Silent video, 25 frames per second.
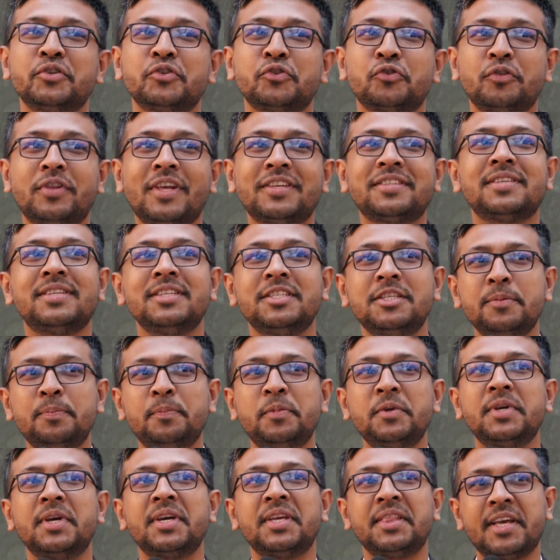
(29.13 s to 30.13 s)
So the
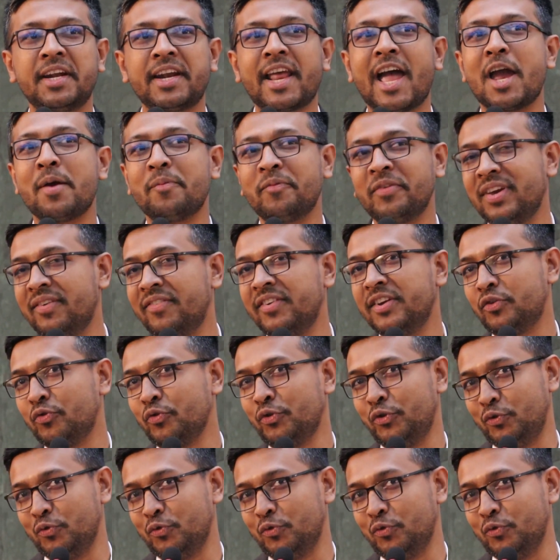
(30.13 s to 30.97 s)
CGPA that I am giving to